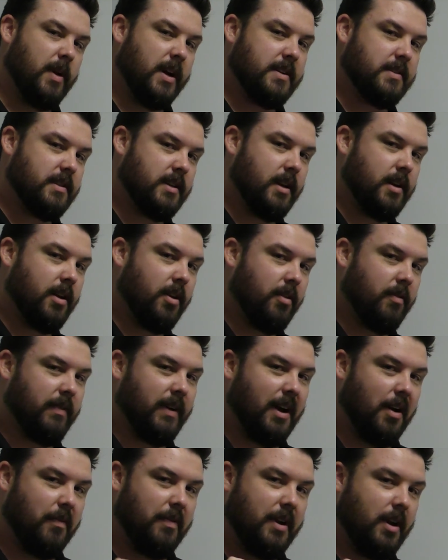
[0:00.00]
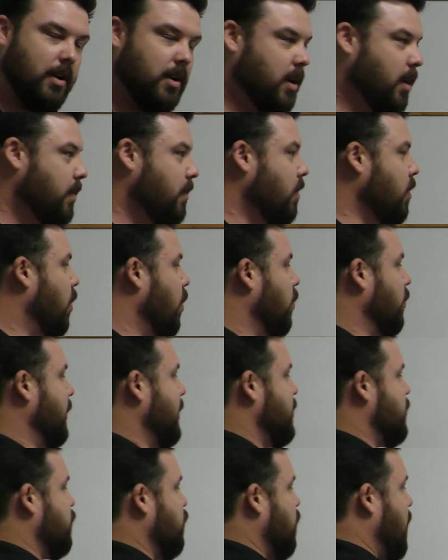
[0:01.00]
might see another valve in another hole.
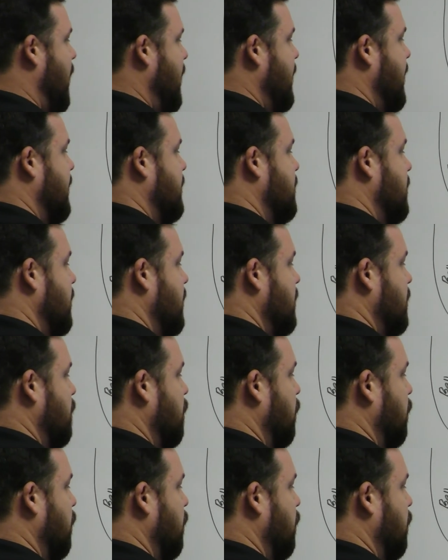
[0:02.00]
It's right next to this